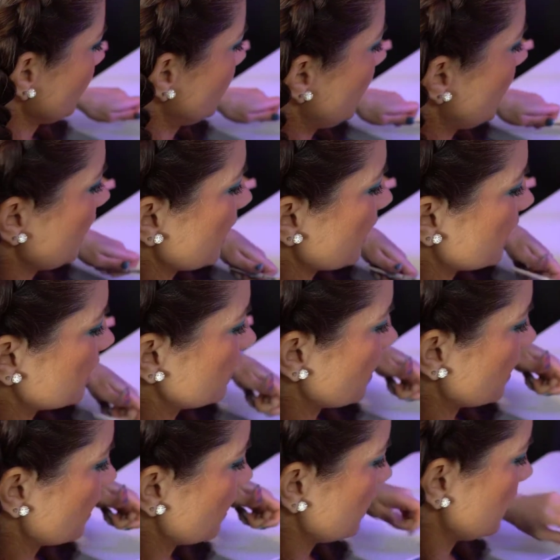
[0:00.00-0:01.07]
And
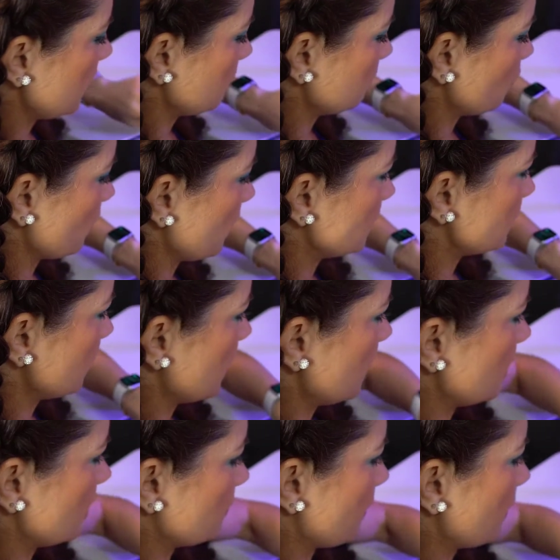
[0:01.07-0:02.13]
I am going to get
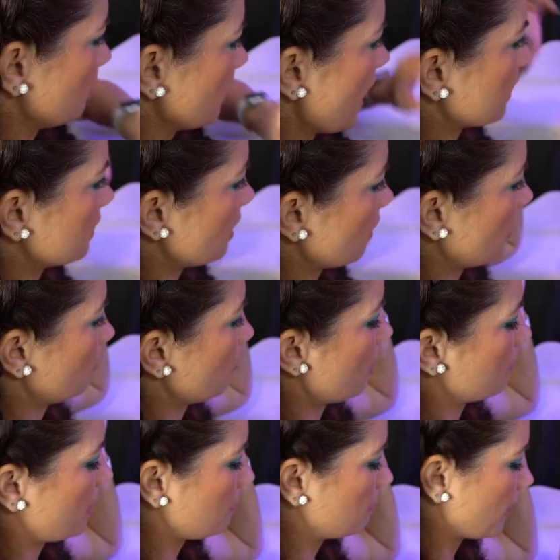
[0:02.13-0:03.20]
into my black. Now I
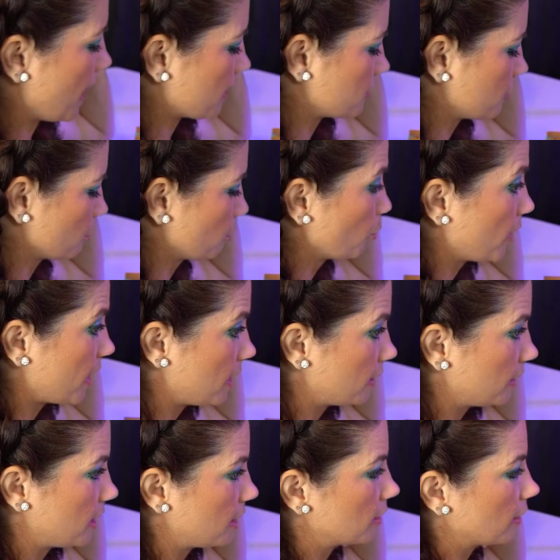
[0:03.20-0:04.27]
want my black to
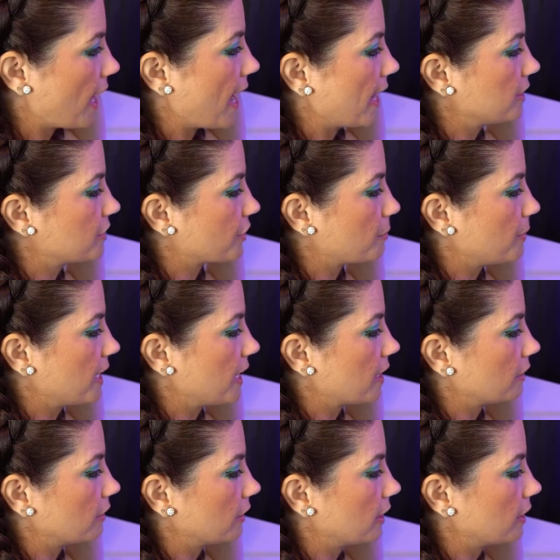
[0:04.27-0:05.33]
really glide, so I'm gonna get
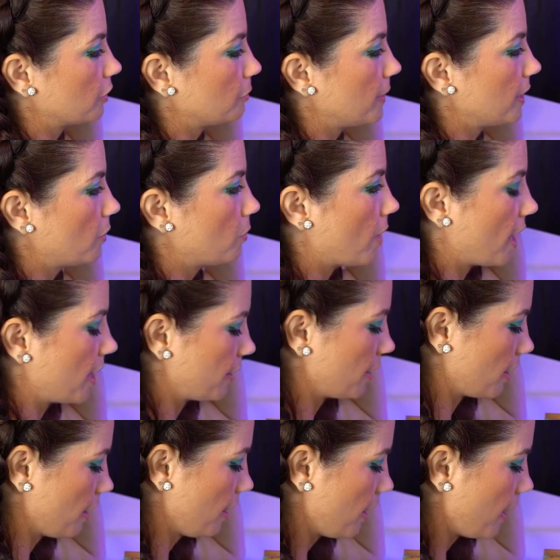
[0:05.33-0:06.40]
a little bit of
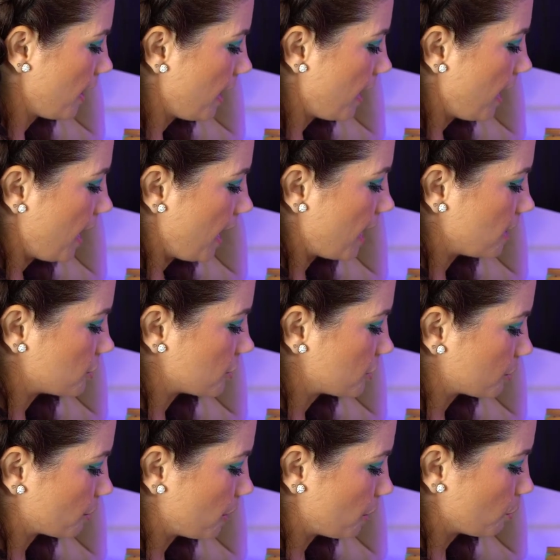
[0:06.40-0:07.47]
water and just
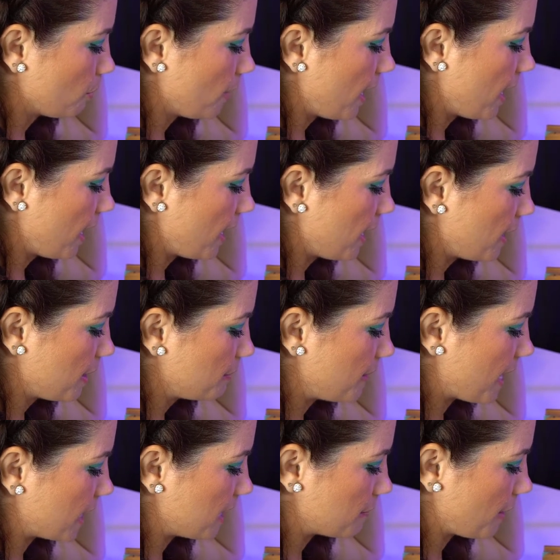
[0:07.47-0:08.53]
sort of rub
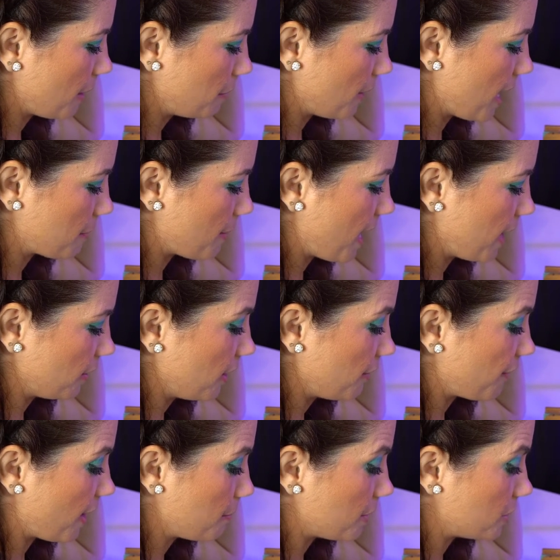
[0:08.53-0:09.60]
that in my black pile.
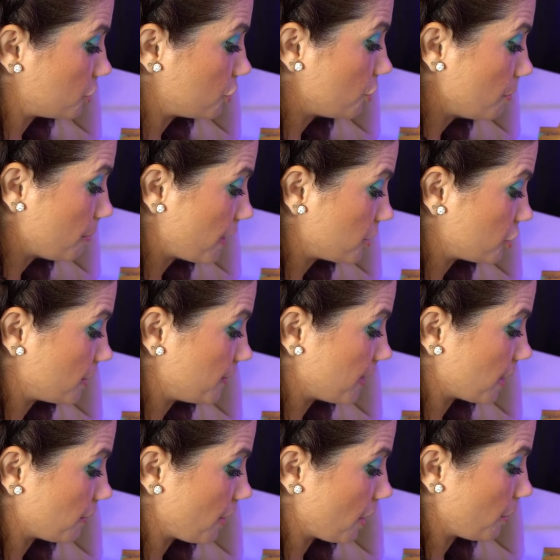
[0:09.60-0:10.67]
If I put too much in
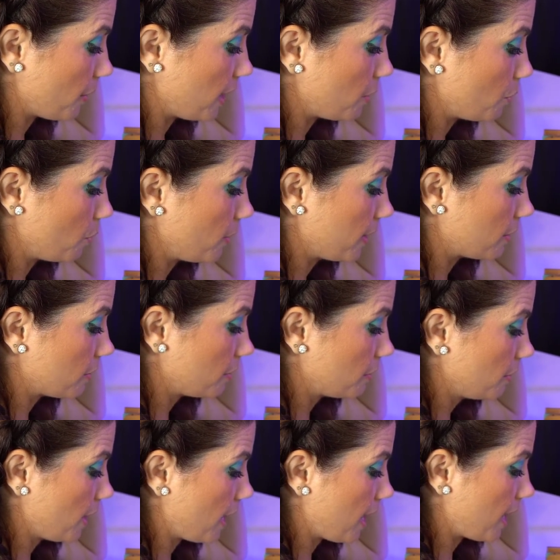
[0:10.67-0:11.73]
there though, it will